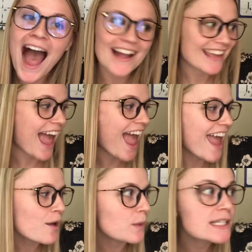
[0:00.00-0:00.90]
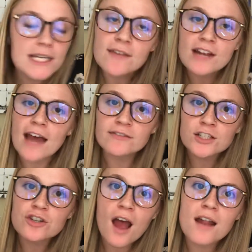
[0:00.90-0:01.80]
Okay, we didn't even have
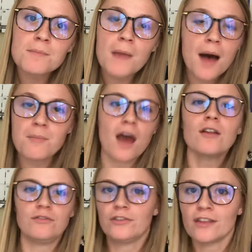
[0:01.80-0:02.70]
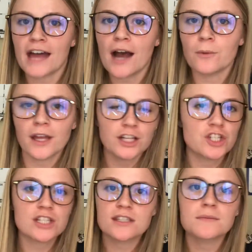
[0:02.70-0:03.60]
to draw a model for that. We could
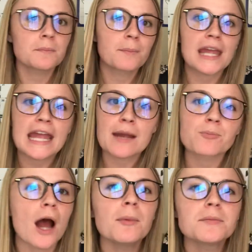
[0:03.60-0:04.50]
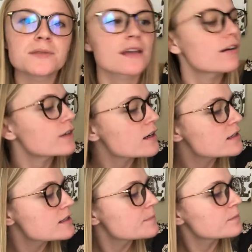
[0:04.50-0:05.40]
just be problem
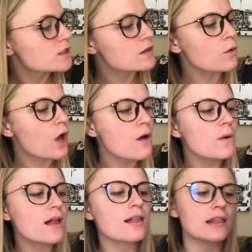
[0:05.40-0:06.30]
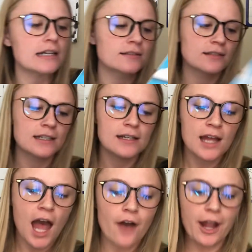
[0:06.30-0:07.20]
solvers. So cool.
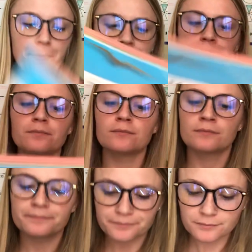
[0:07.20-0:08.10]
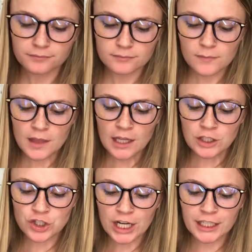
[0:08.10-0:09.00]
Okay,
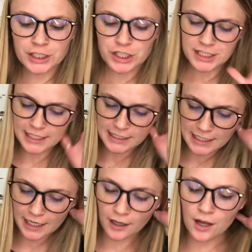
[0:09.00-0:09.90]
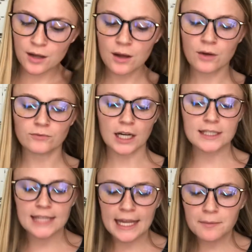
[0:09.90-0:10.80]
check understanding.
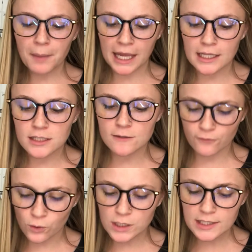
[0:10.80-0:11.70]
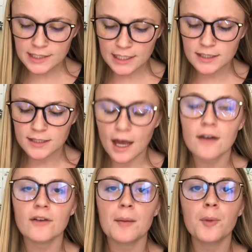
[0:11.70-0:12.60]
Roxanne paints 4/6
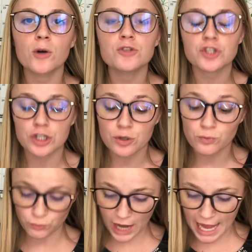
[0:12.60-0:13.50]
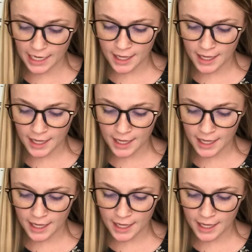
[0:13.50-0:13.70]
of a poster red.